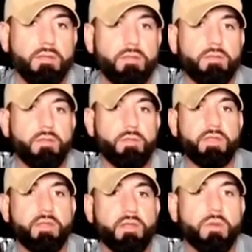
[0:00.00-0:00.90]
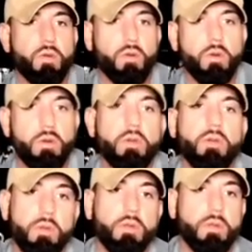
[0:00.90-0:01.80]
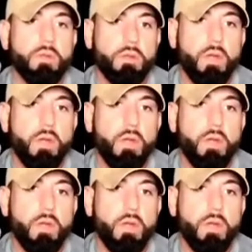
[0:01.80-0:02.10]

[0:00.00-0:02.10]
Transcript: No, that's about average, I think.